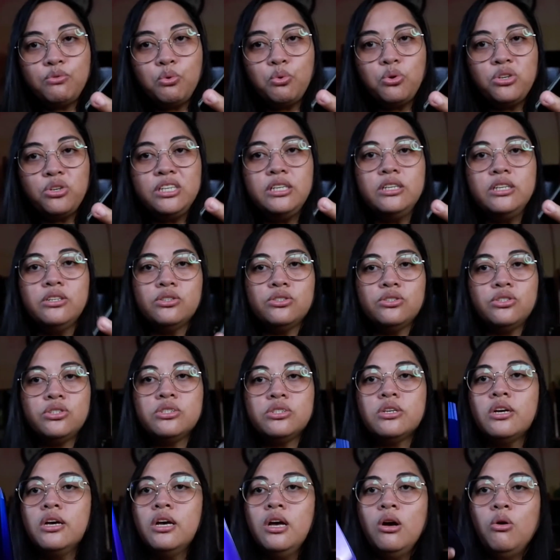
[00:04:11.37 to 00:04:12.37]
4 years.
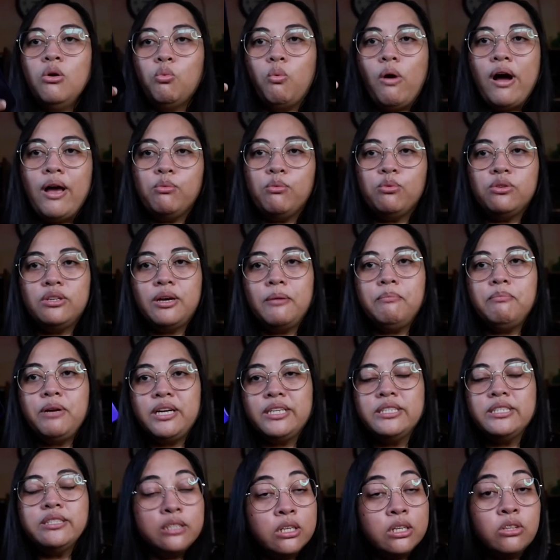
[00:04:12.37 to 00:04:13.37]
Why would I
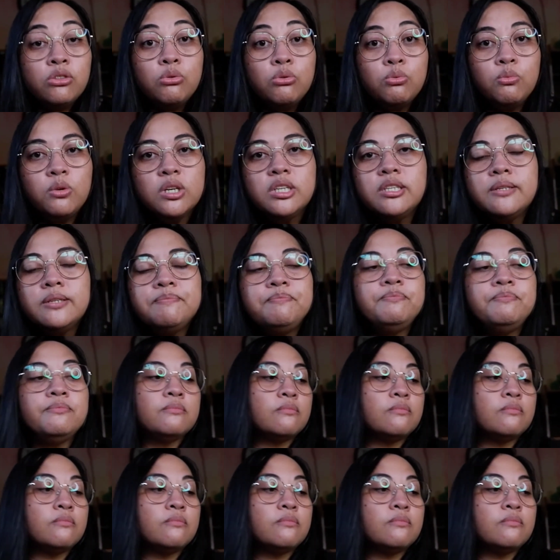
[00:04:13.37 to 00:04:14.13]
buy another one